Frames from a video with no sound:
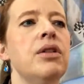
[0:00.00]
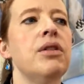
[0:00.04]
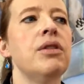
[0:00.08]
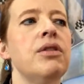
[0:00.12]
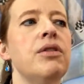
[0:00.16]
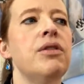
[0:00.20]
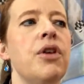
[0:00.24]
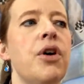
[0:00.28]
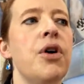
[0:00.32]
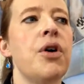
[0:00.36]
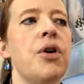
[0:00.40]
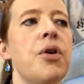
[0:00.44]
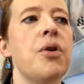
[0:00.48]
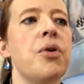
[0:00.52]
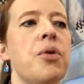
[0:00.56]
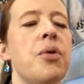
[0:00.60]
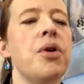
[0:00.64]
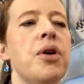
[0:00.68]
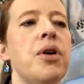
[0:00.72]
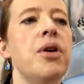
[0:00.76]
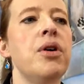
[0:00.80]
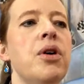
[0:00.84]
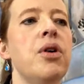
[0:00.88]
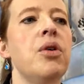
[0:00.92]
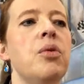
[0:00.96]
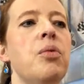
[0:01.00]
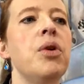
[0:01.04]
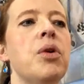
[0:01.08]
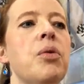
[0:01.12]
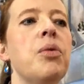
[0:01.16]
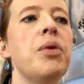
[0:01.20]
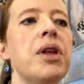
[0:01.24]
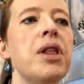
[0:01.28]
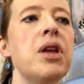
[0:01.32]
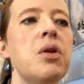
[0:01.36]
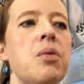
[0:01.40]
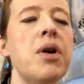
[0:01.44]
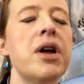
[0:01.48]
So we
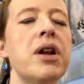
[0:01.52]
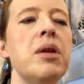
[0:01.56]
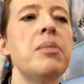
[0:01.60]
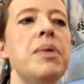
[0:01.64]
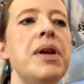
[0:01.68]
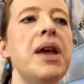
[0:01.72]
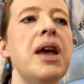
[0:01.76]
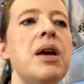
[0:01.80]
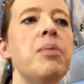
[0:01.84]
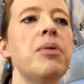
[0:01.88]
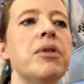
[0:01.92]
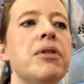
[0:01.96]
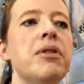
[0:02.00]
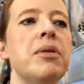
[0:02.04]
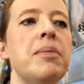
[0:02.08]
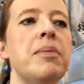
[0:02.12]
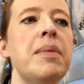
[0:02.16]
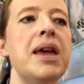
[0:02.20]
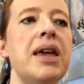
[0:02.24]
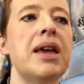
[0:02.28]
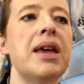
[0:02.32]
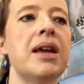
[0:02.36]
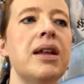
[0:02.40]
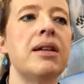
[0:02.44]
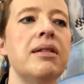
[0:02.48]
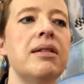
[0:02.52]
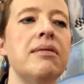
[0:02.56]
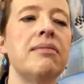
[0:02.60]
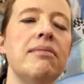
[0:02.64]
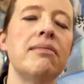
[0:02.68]
really want to be able to make it